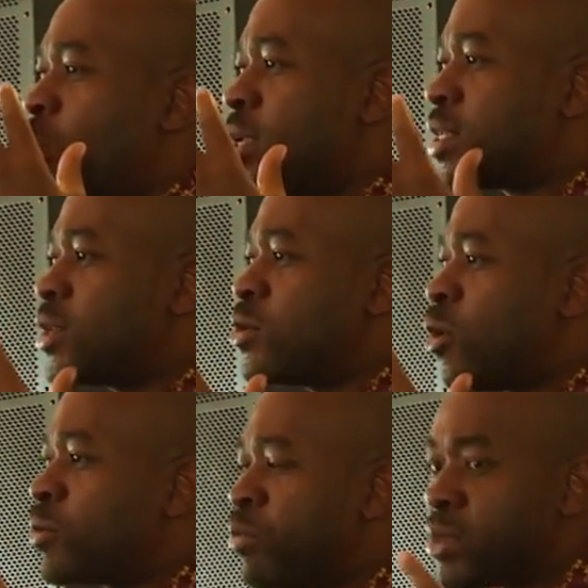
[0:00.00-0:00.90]
is it
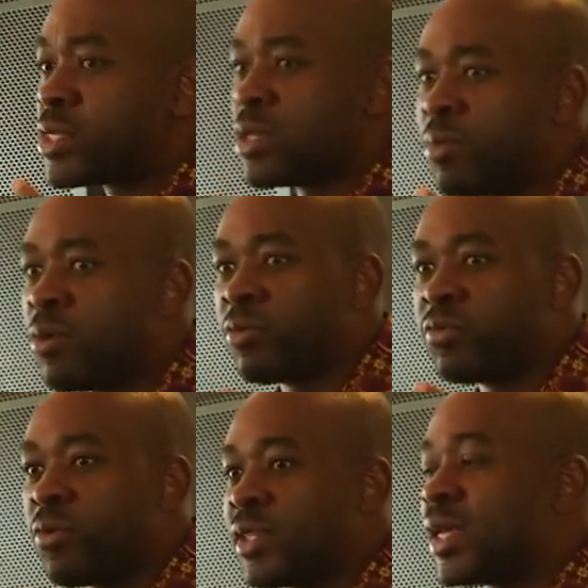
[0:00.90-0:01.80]
not possible
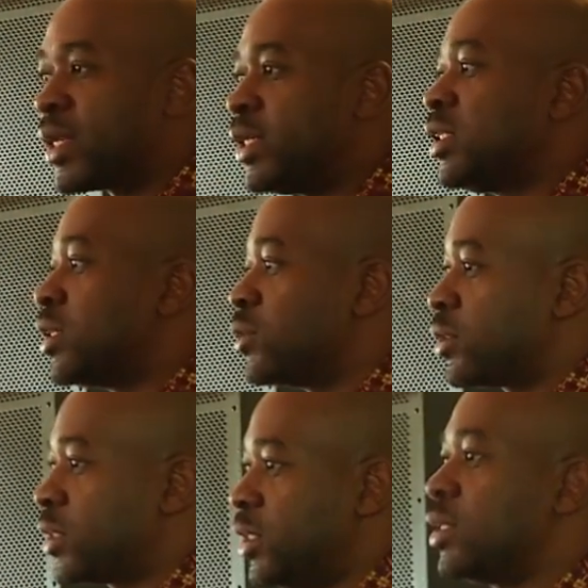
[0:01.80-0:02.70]
for the region to
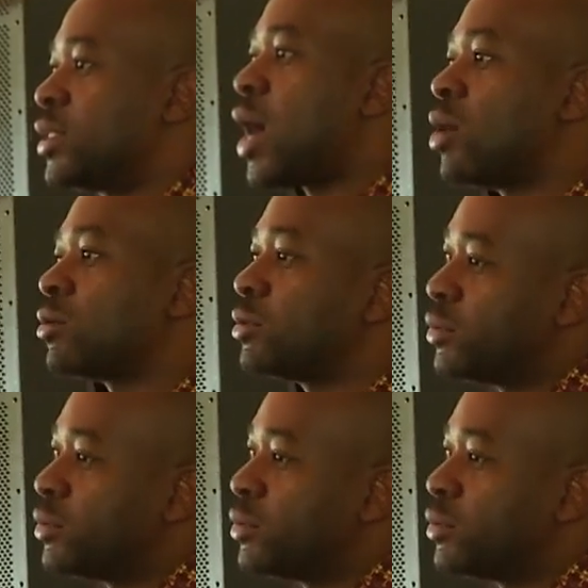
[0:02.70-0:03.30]
sit down?